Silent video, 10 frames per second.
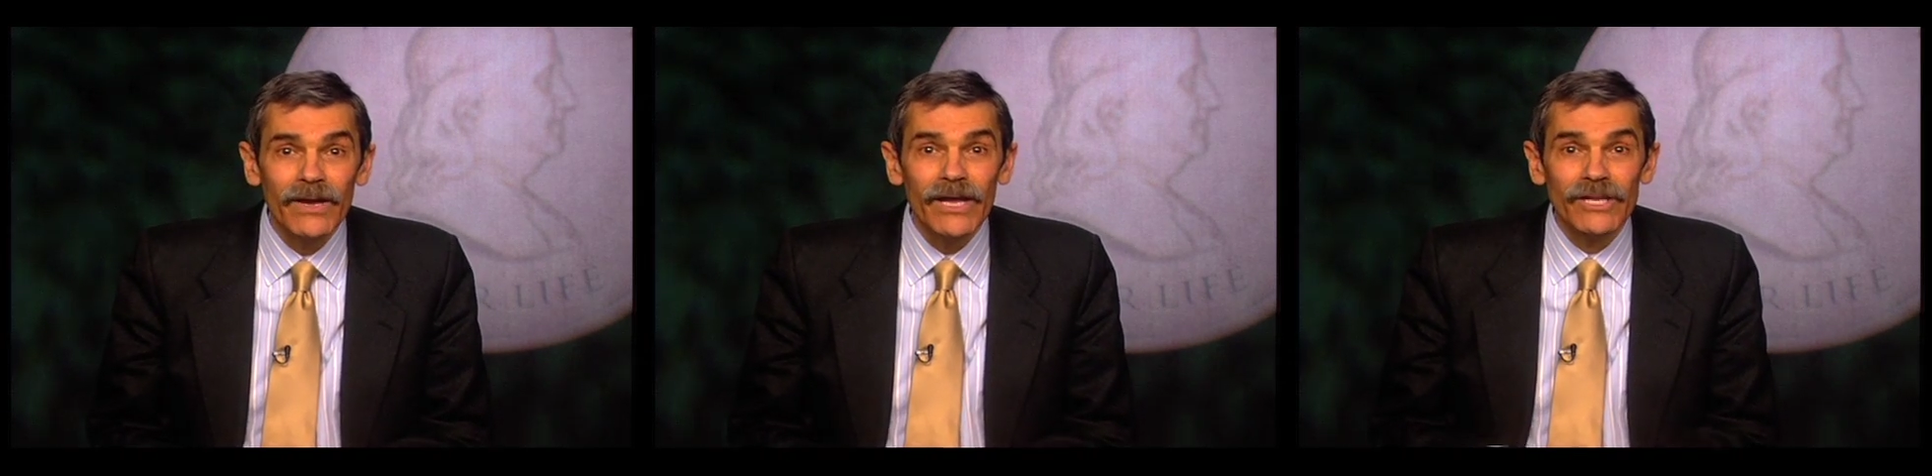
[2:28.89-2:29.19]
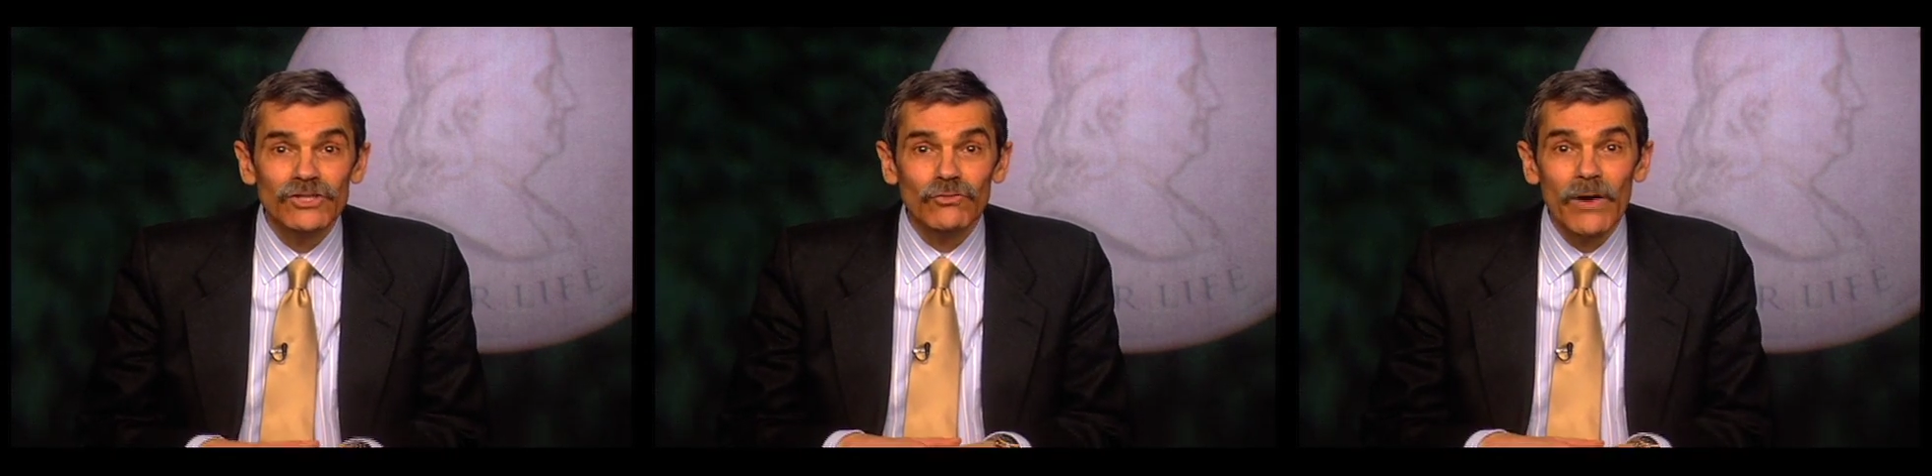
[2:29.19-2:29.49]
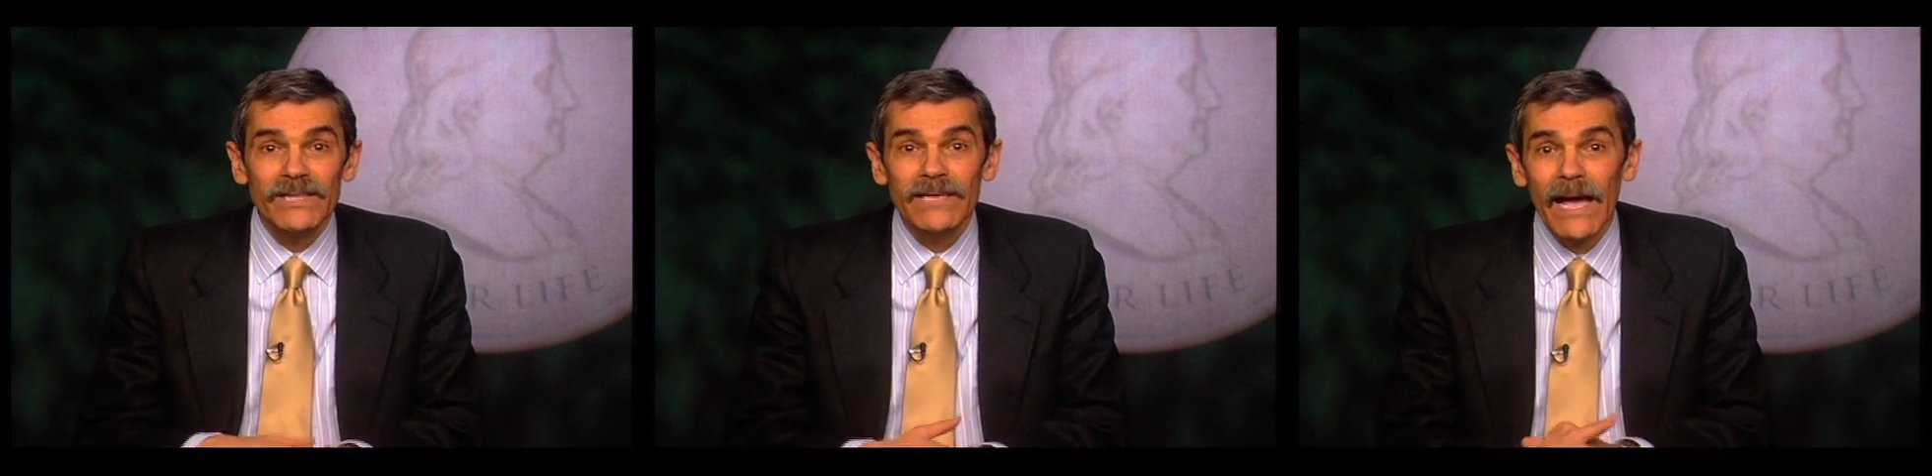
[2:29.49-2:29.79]
It's
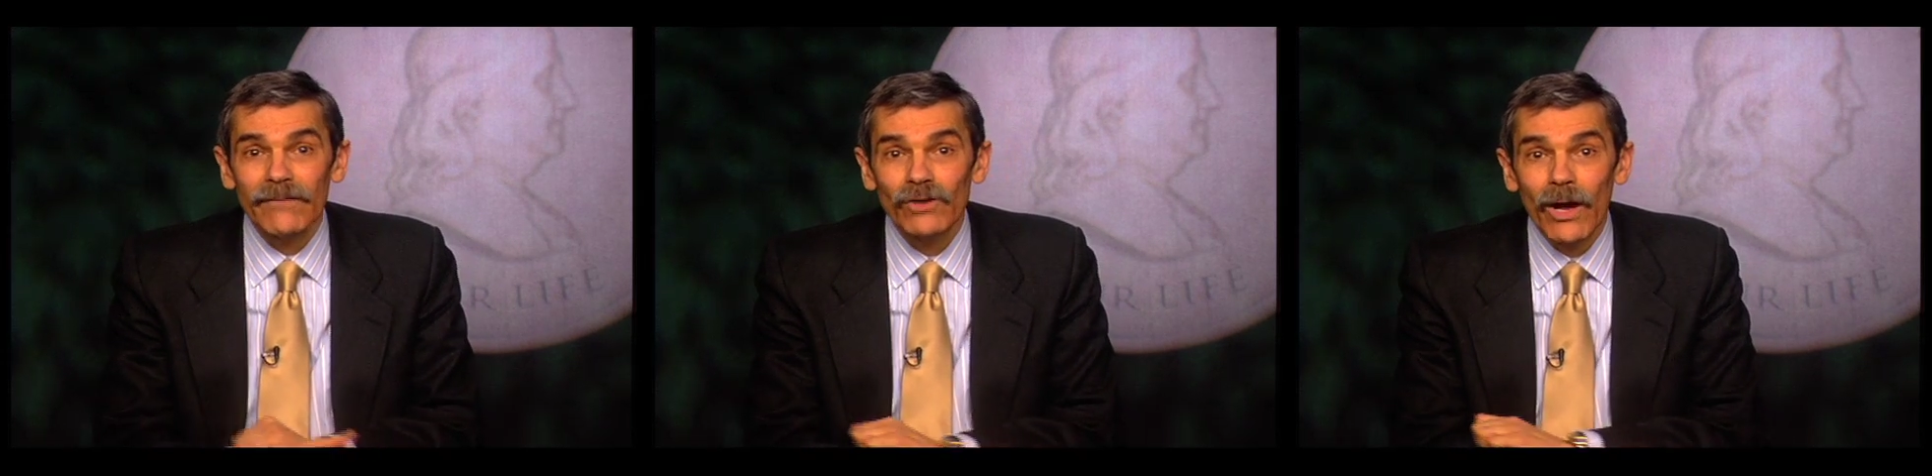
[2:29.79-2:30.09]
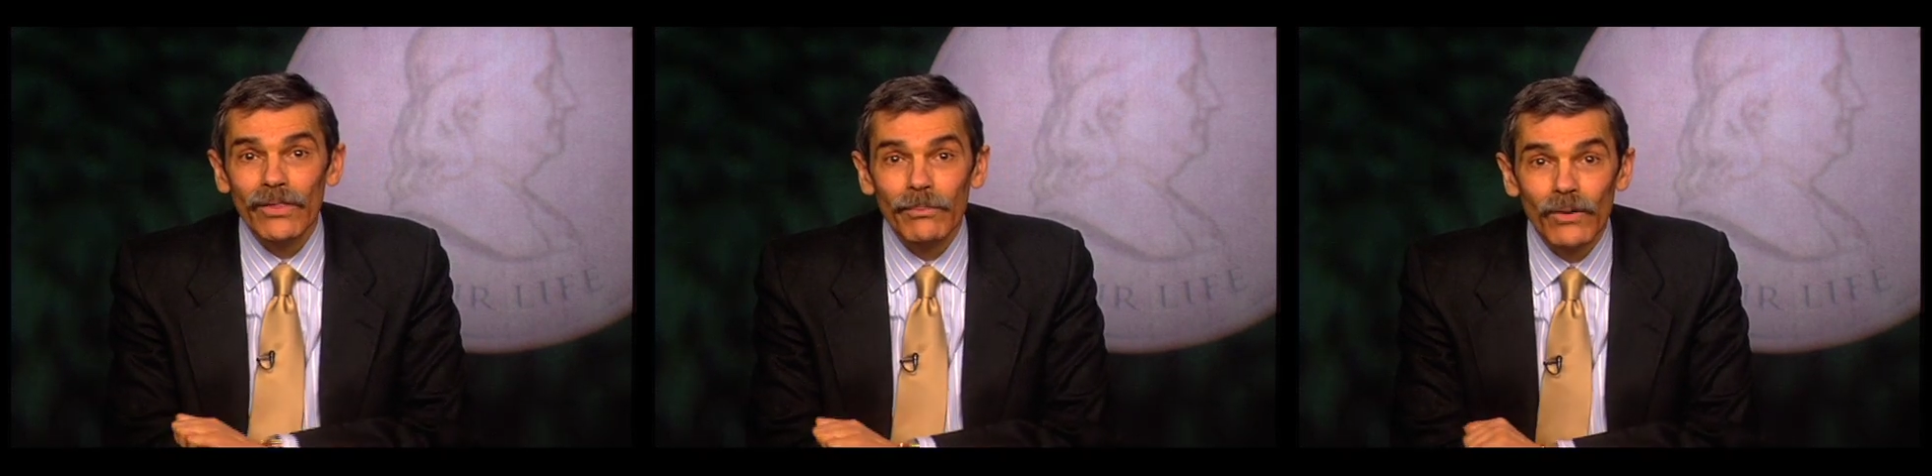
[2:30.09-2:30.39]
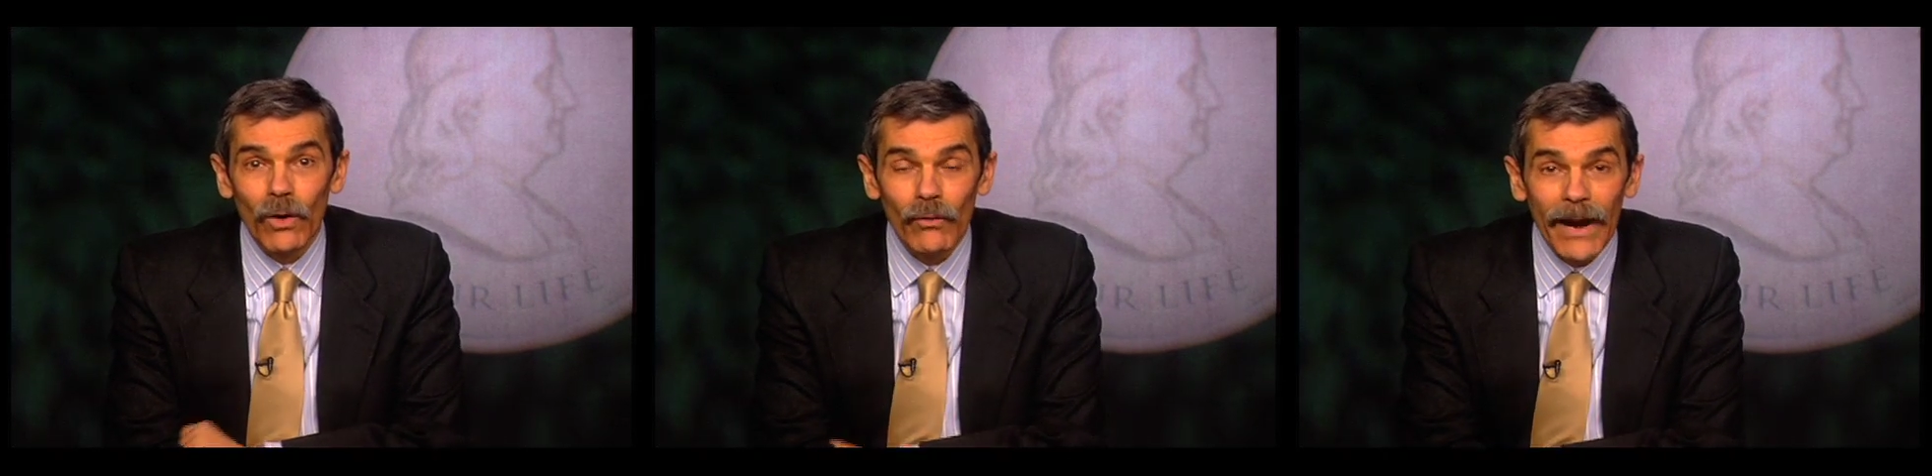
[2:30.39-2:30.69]
great to have you on the
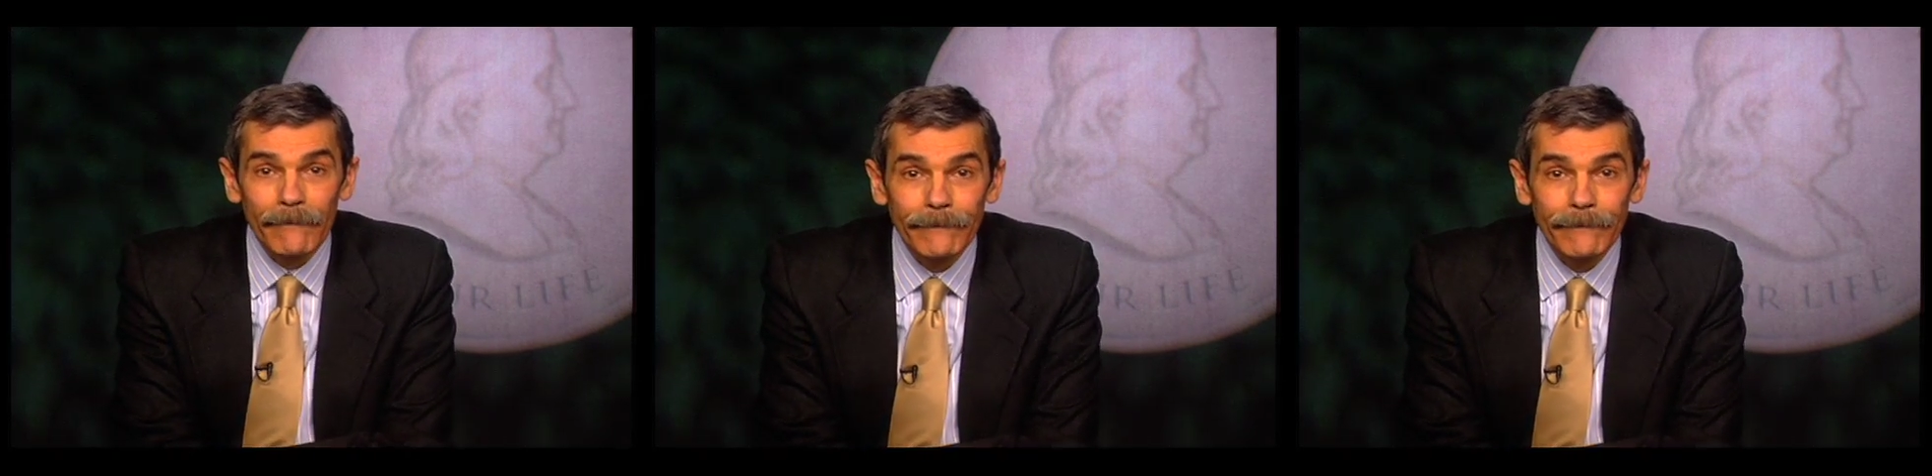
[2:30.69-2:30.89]
program.